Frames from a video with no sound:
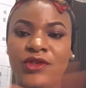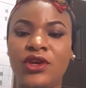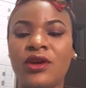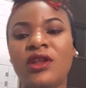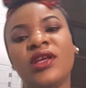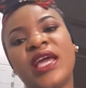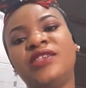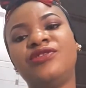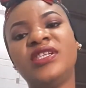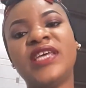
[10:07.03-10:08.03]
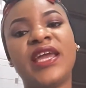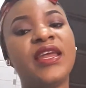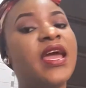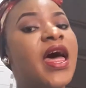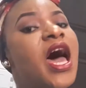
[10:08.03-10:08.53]
you're going to get
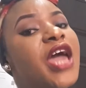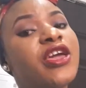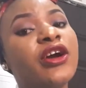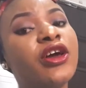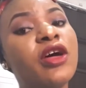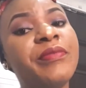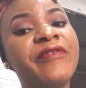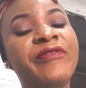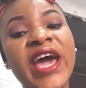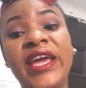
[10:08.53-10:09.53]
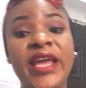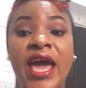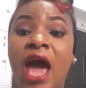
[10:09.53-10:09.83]
treated and you're going to be fine